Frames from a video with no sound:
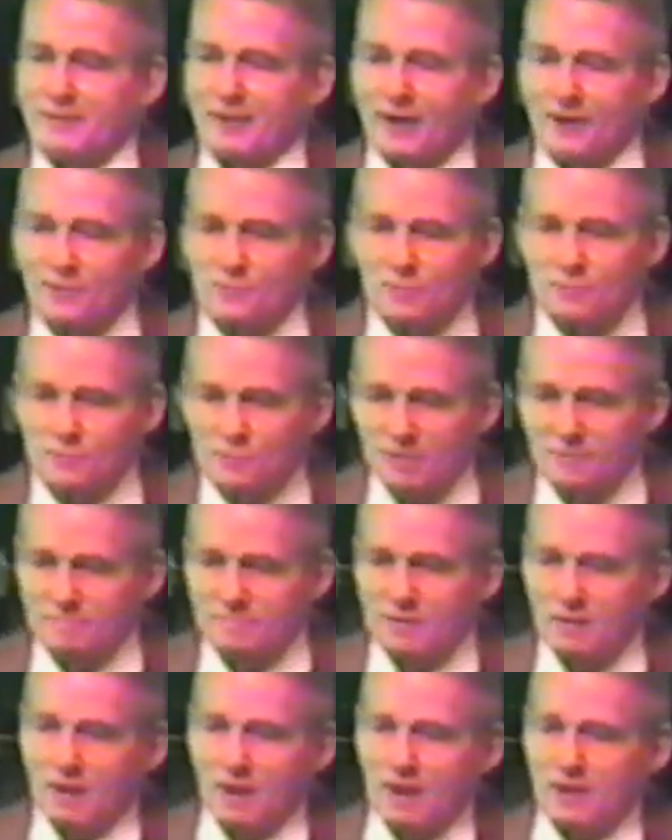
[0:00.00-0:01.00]
And I said, See,
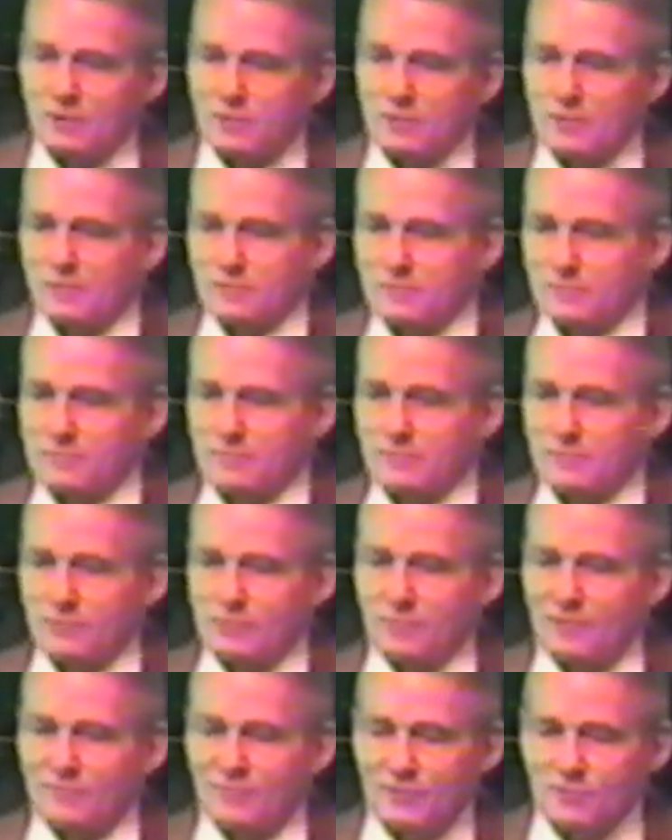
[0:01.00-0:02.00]
me like your,
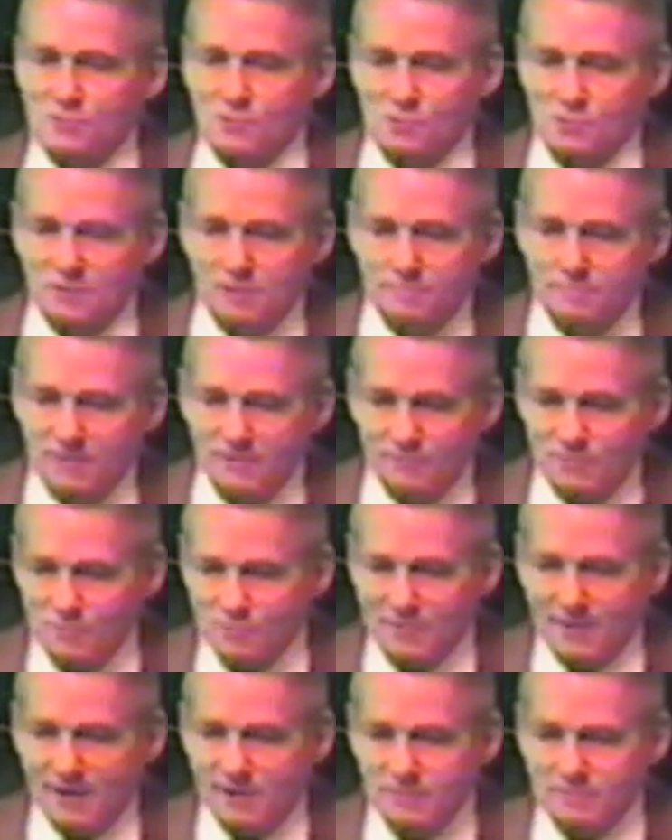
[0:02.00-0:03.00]
your thesis doesn't meet the
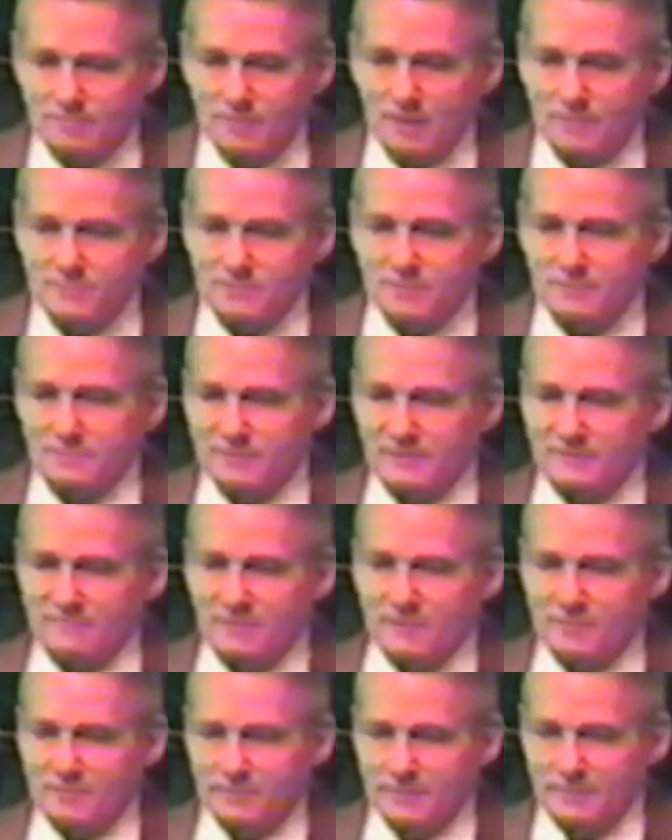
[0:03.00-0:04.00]
standards of Bob Jones
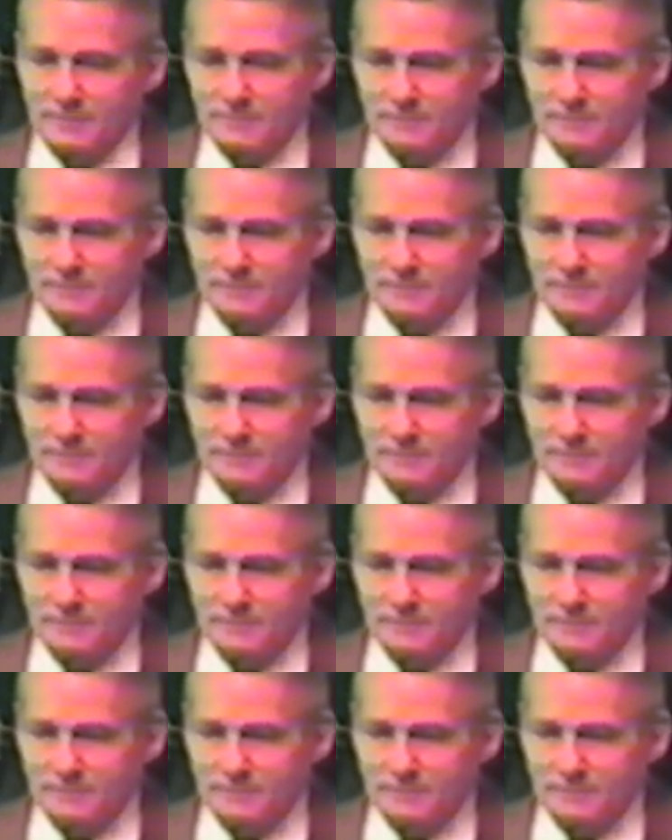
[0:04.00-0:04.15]
University.